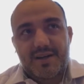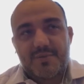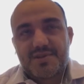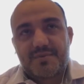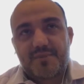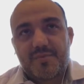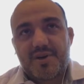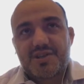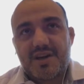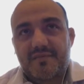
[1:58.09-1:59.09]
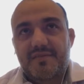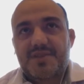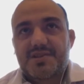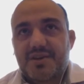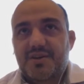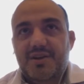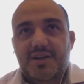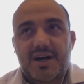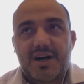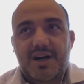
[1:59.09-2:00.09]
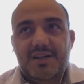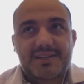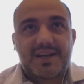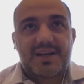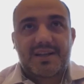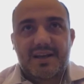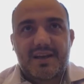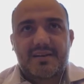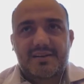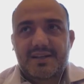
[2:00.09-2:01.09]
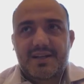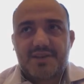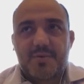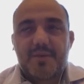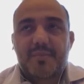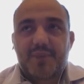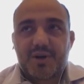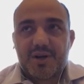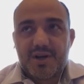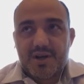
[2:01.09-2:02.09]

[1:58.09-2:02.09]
He was there pretty much every single night, as I remember.